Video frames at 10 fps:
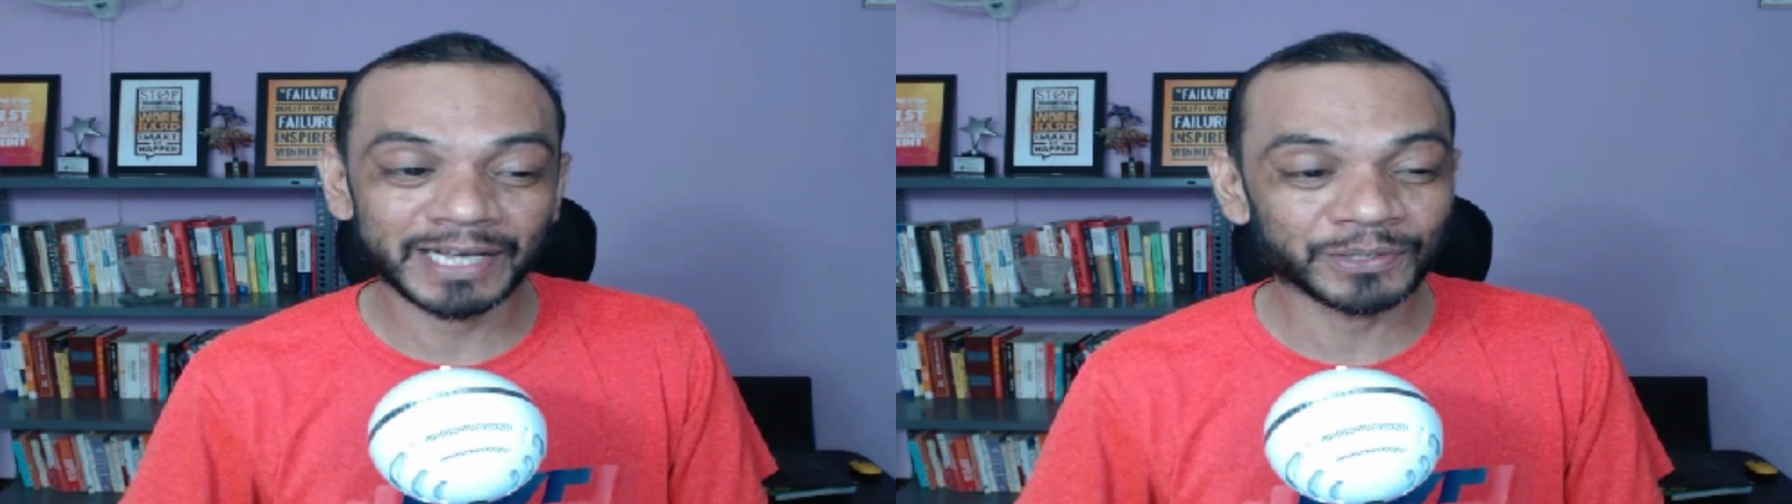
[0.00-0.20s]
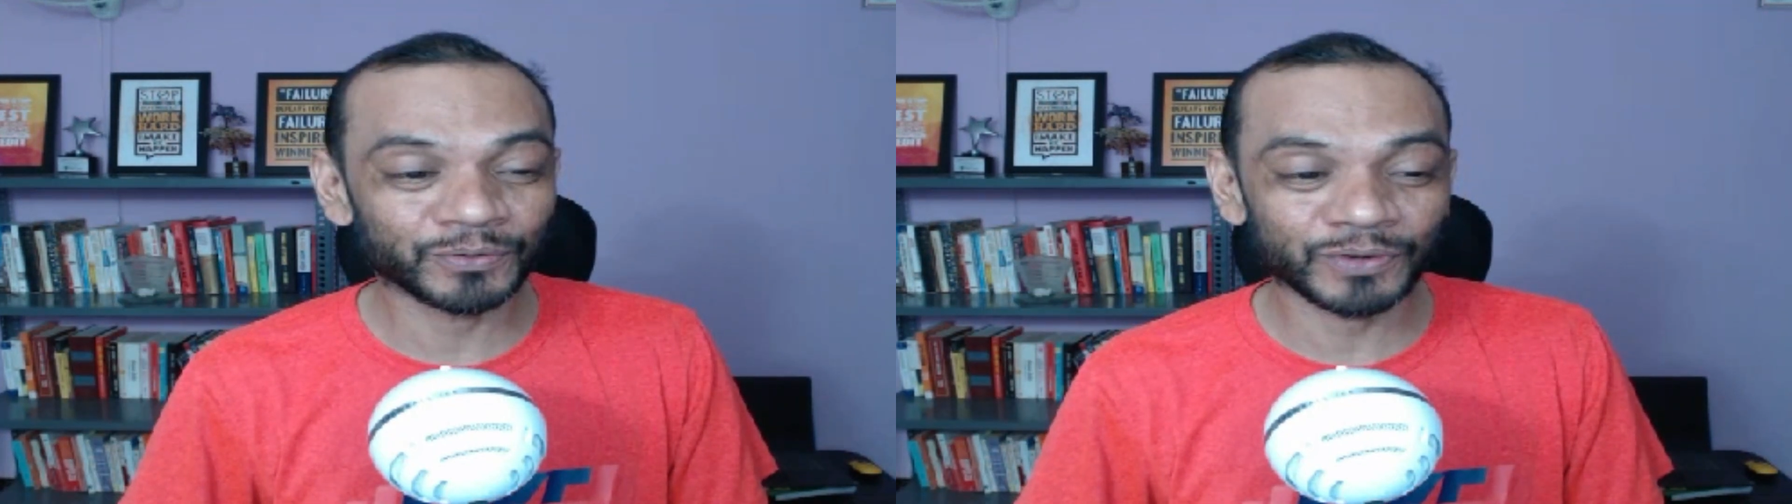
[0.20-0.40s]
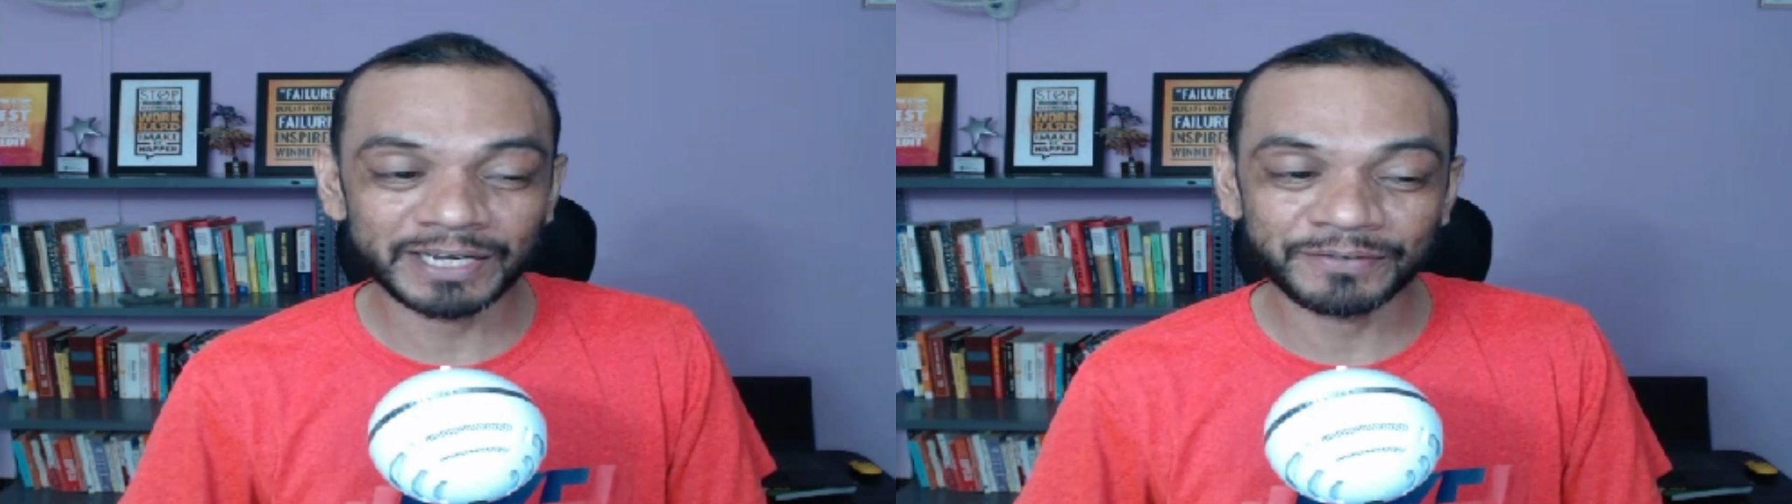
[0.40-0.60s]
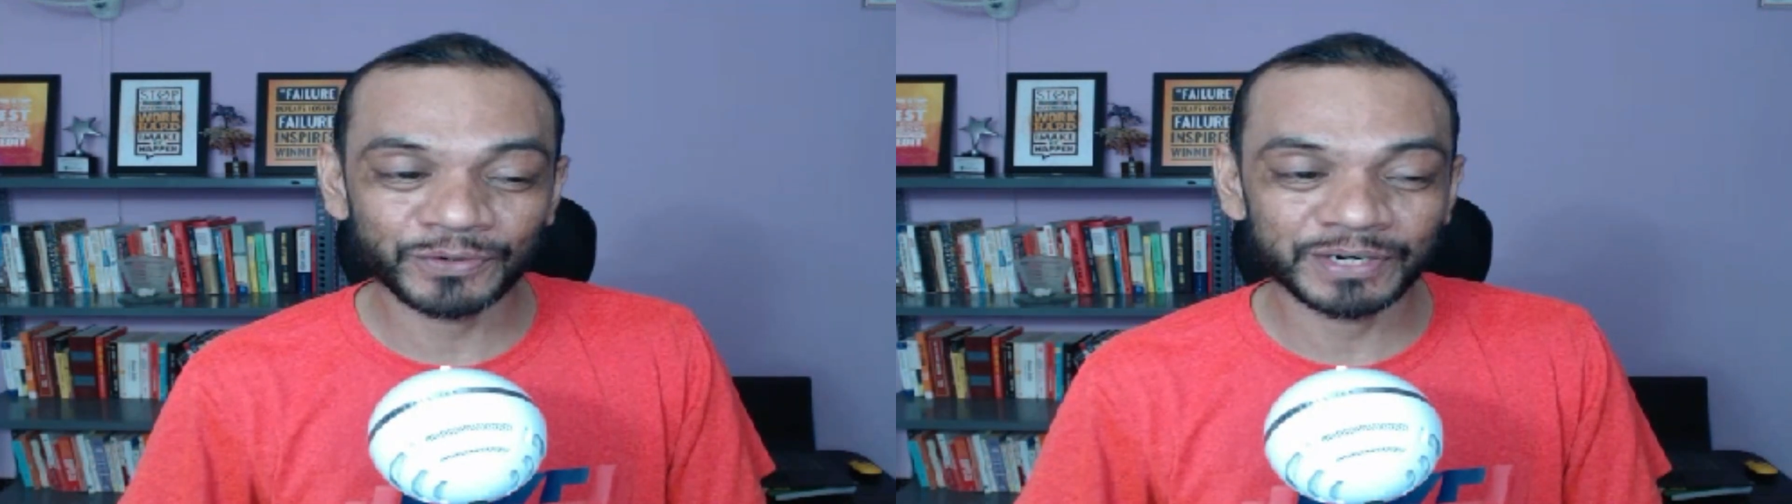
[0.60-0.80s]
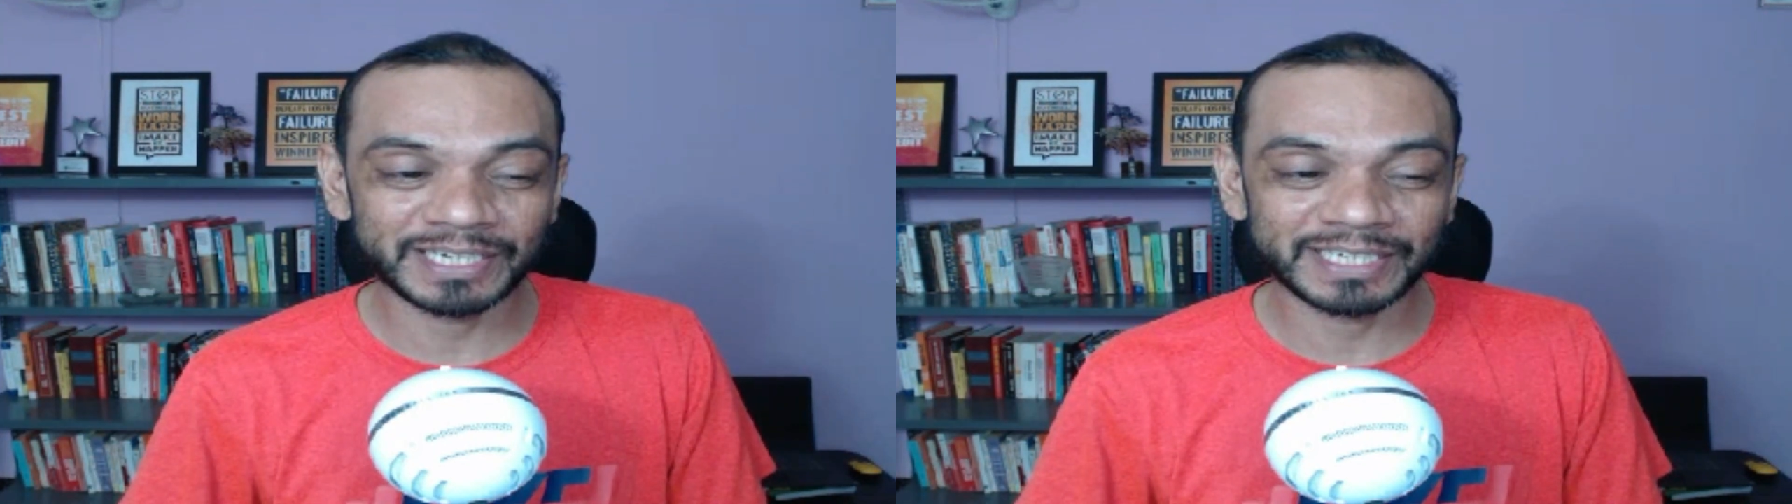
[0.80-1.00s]
that you write
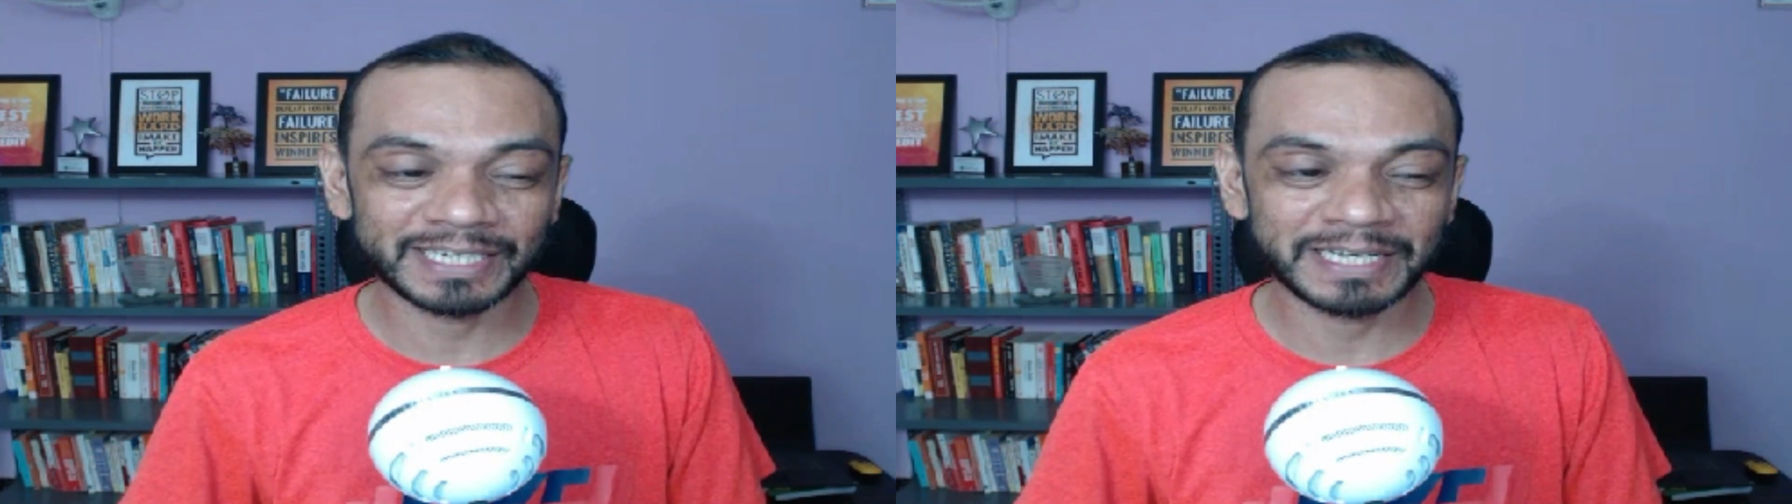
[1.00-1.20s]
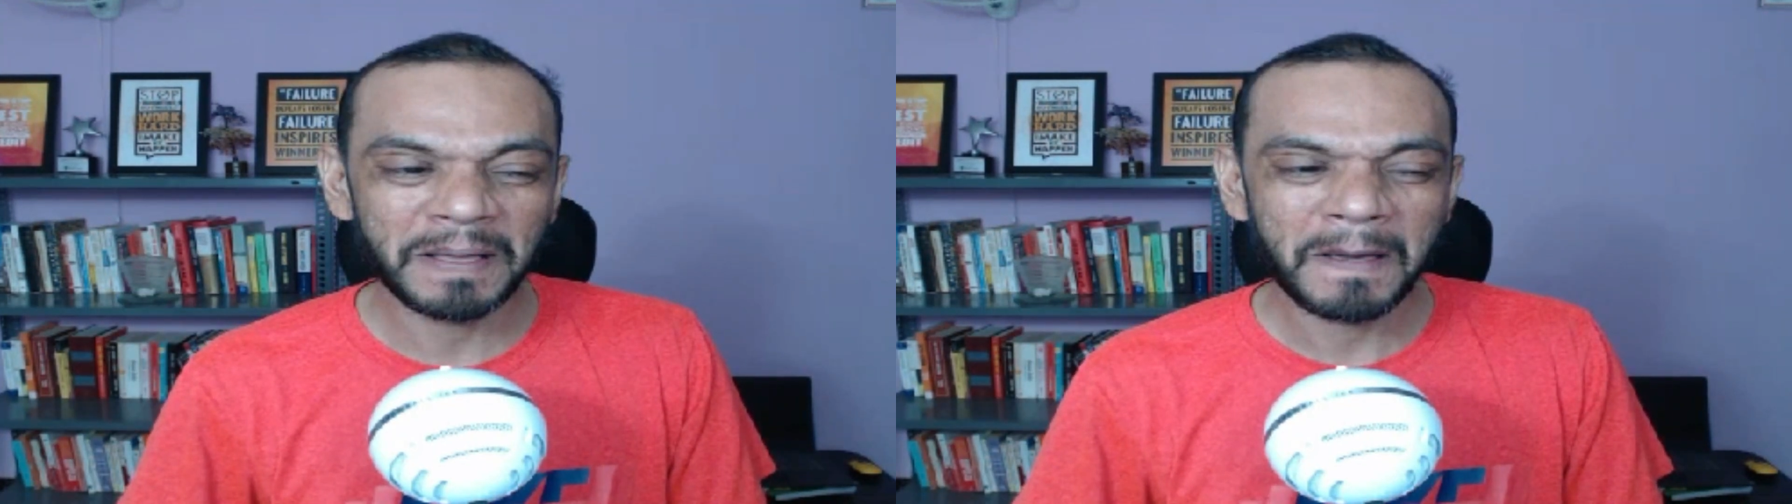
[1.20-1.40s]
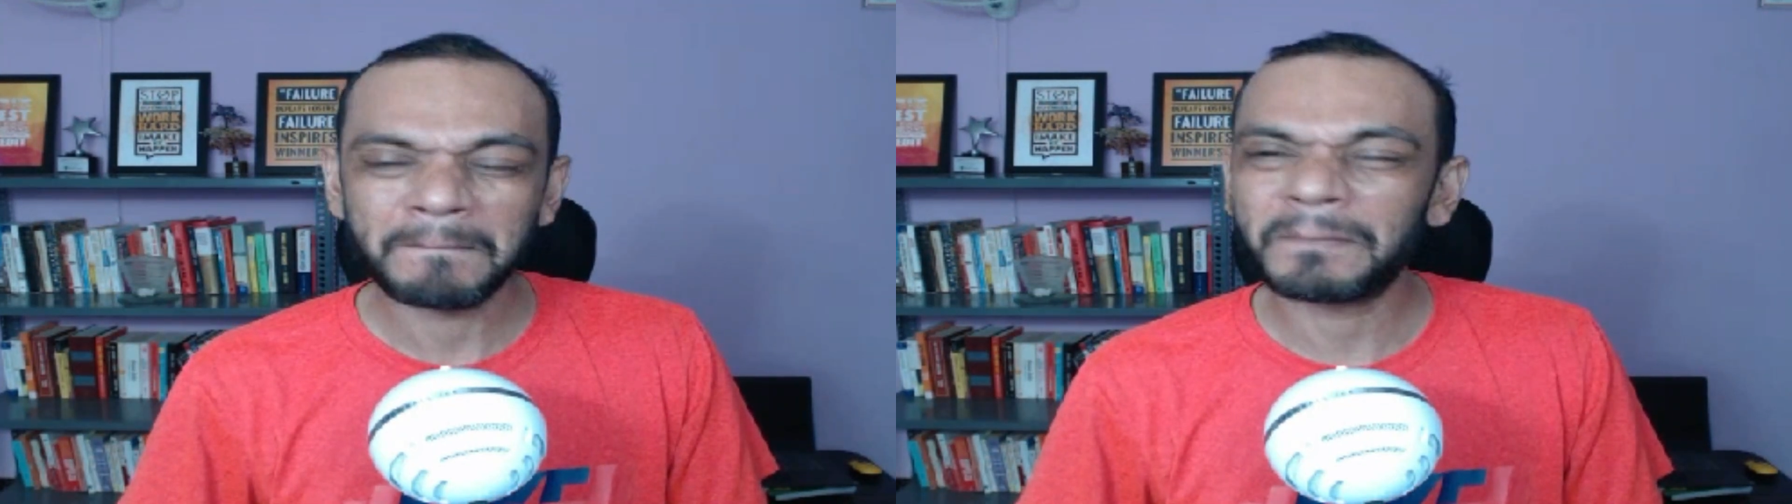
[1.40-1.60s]
for a degree,